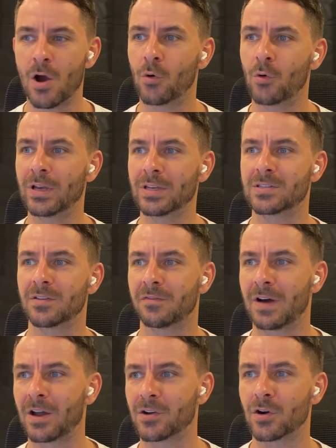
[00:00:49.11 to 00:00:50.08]
who is the
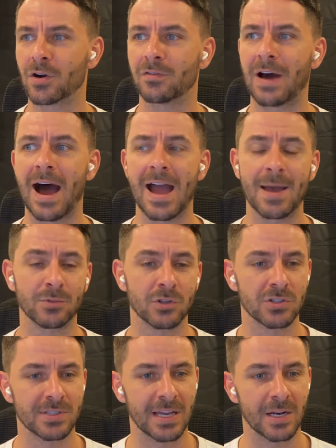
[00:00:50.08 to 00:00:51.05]
founder of I Am
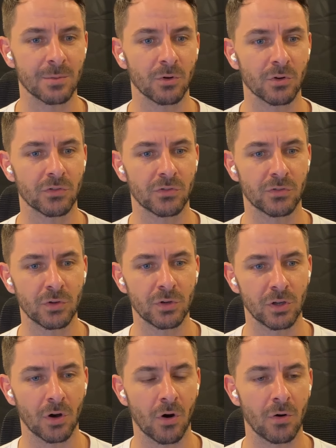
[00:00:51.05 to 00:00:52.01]
Sustainable
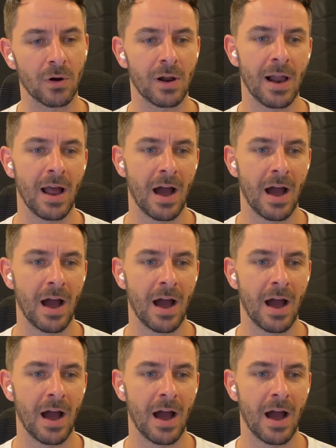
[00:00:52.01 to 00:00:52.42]
Studio,